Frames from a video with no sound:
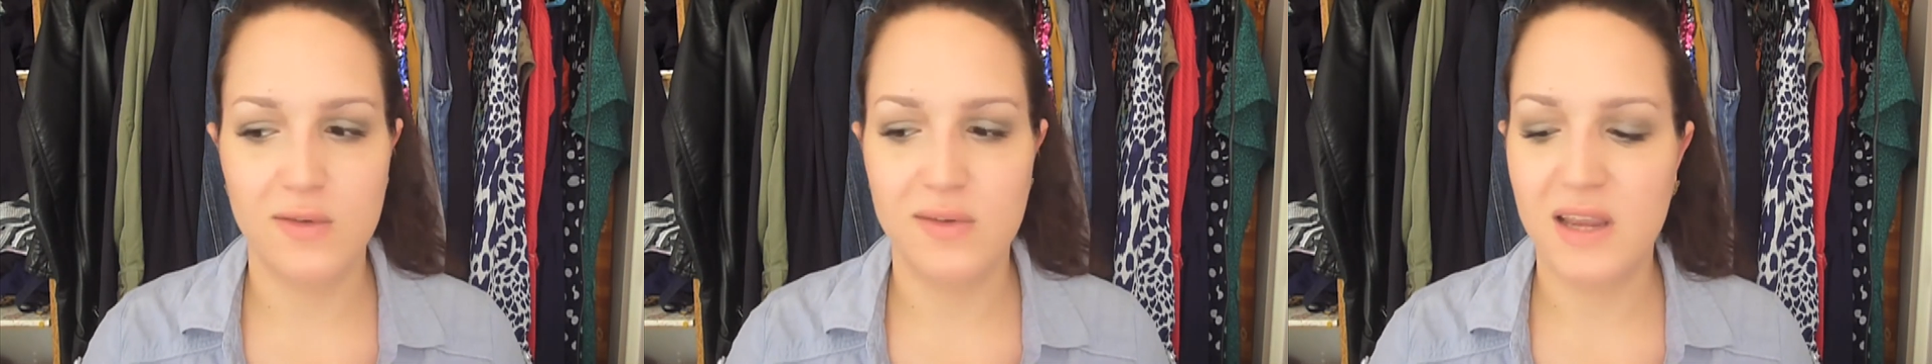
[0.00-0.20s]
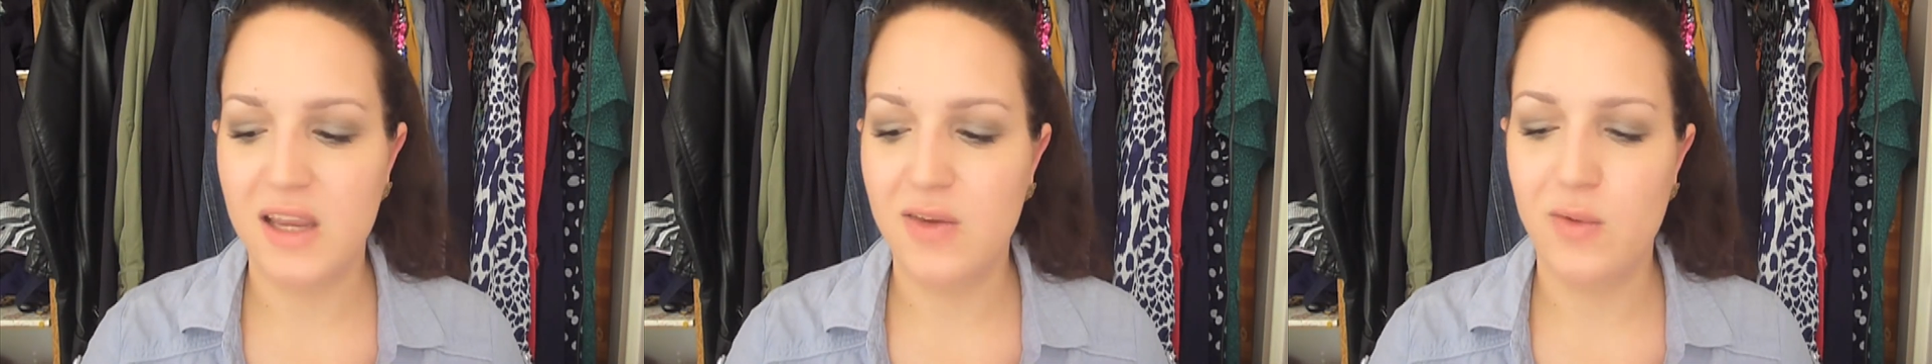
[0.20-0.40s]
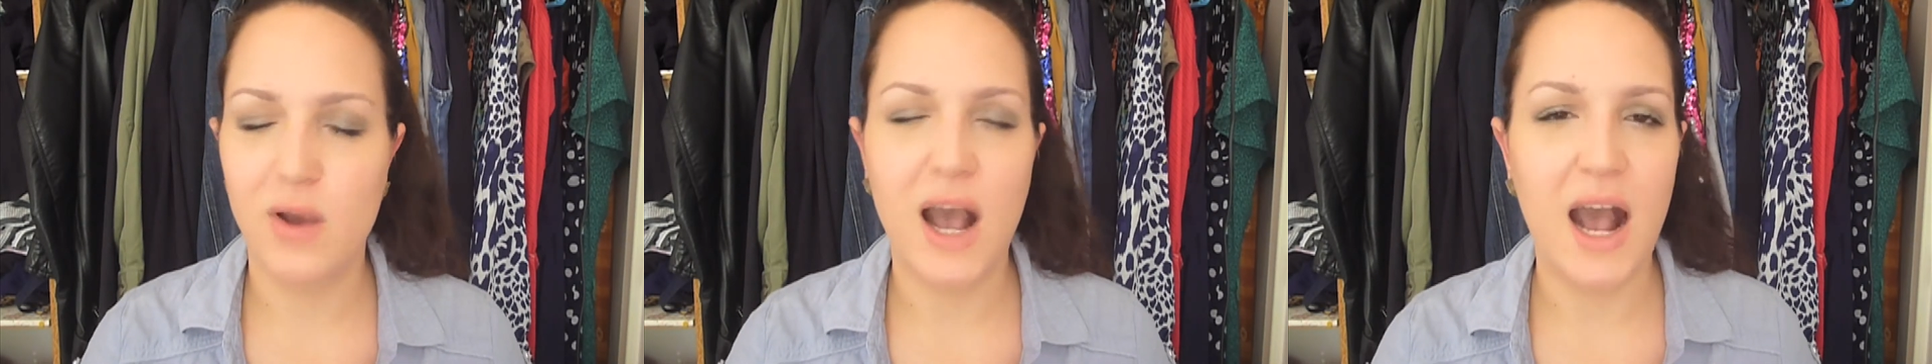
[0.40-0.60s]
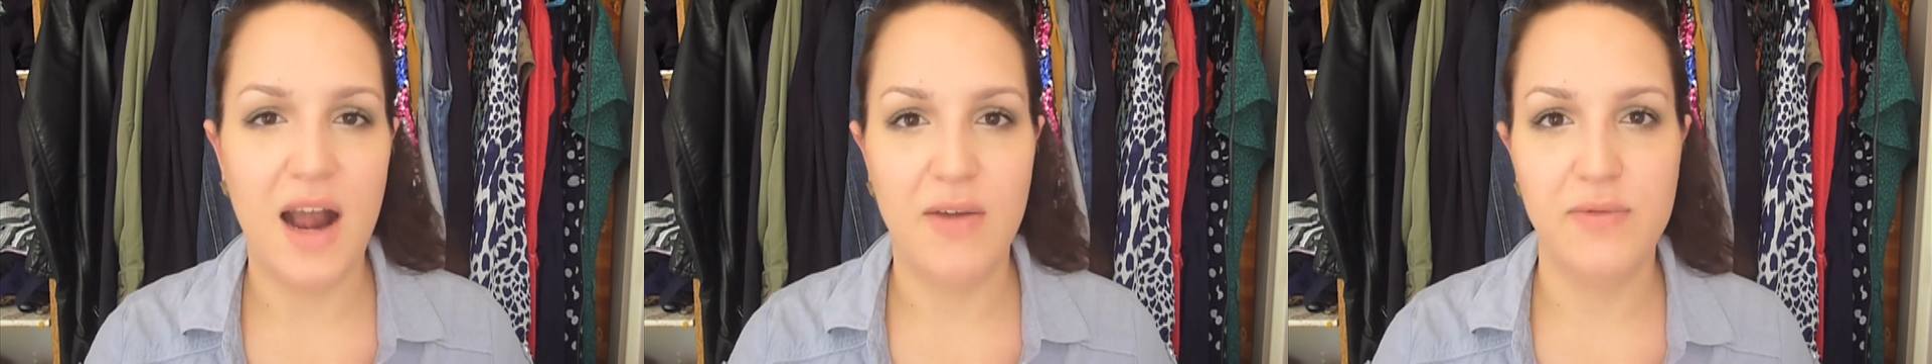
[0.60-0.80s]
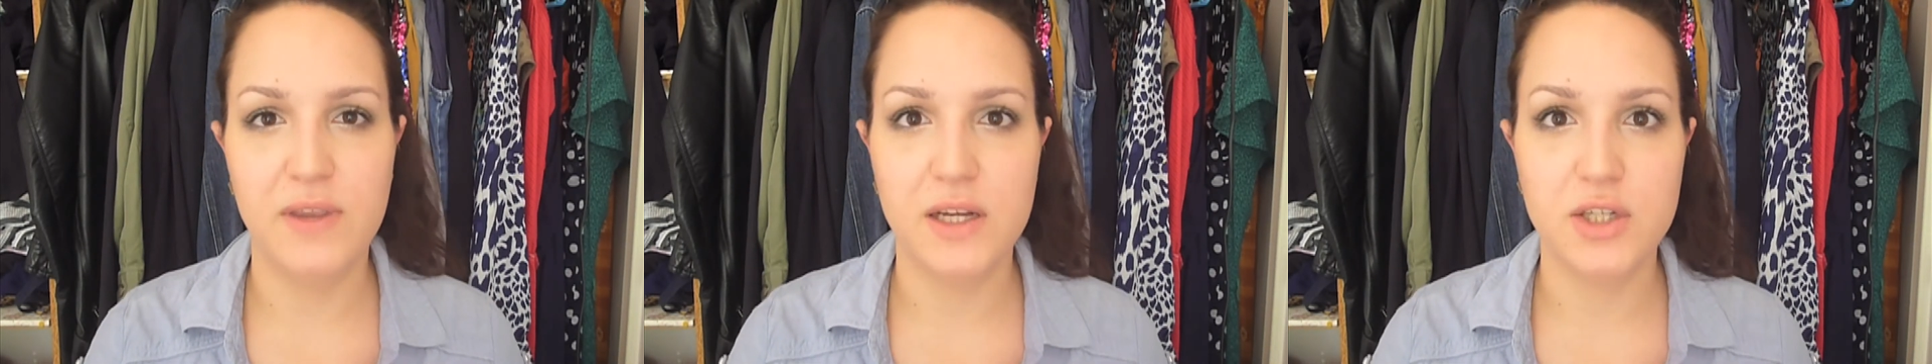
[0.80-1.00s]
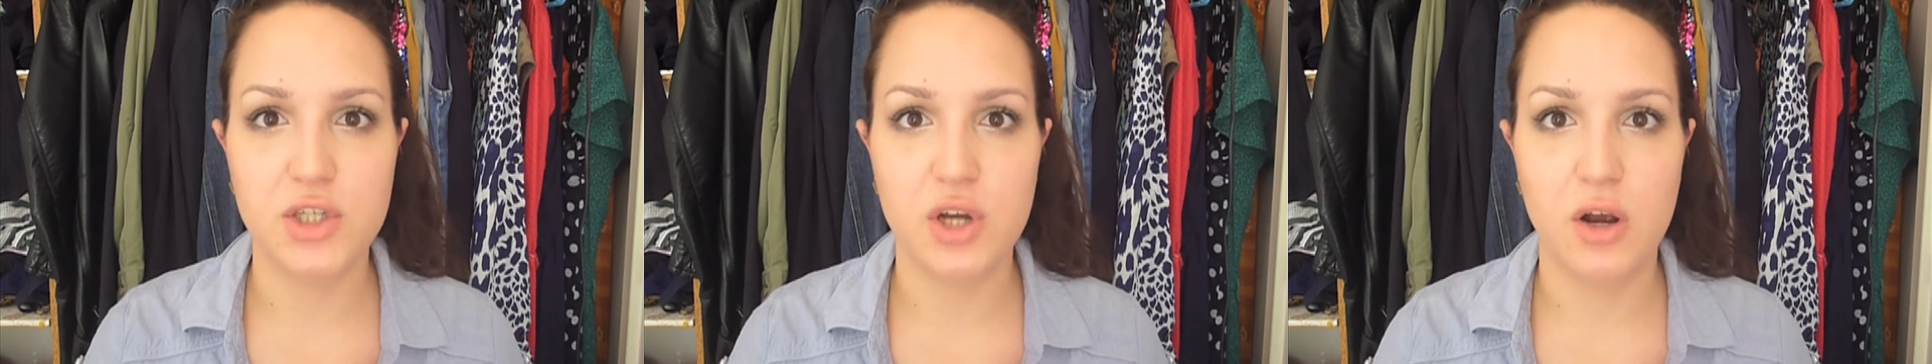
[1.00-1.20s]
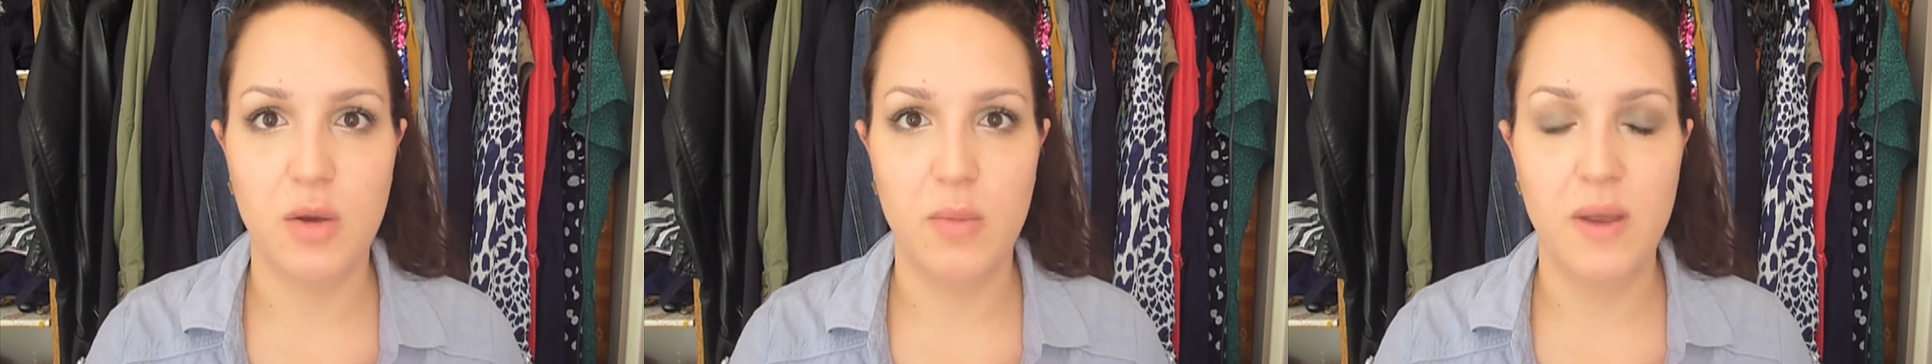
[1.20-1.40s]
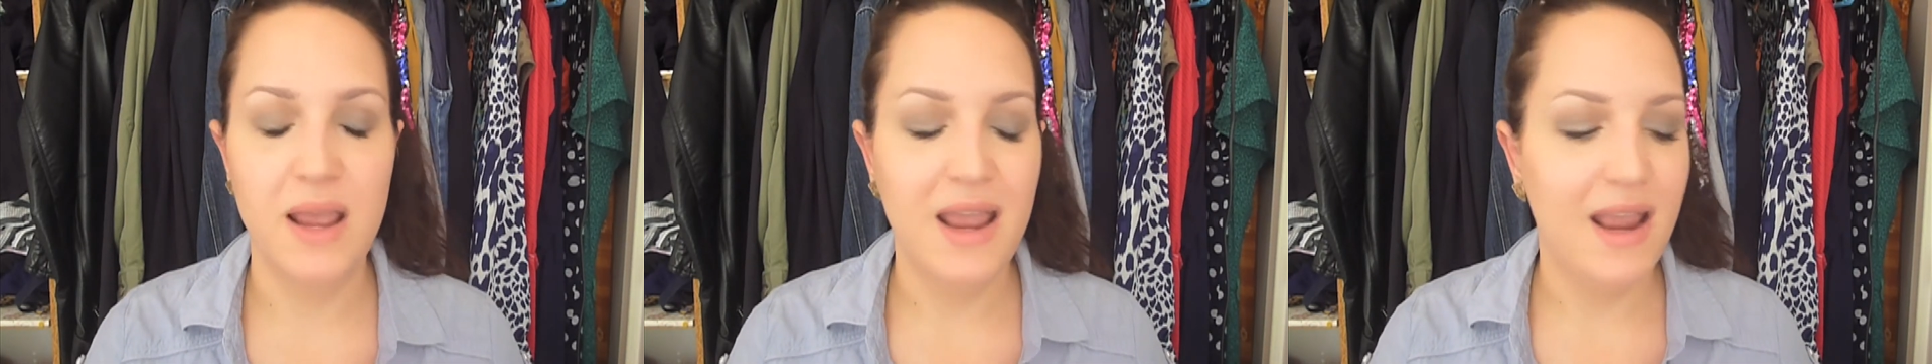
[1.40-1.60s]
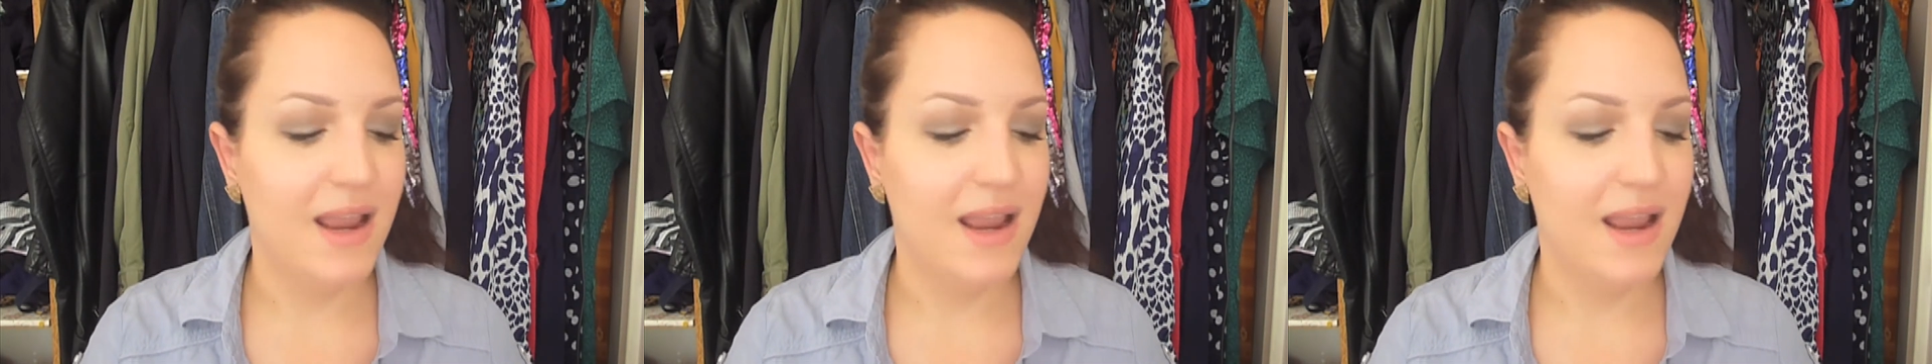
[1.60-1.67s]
so they do have their job,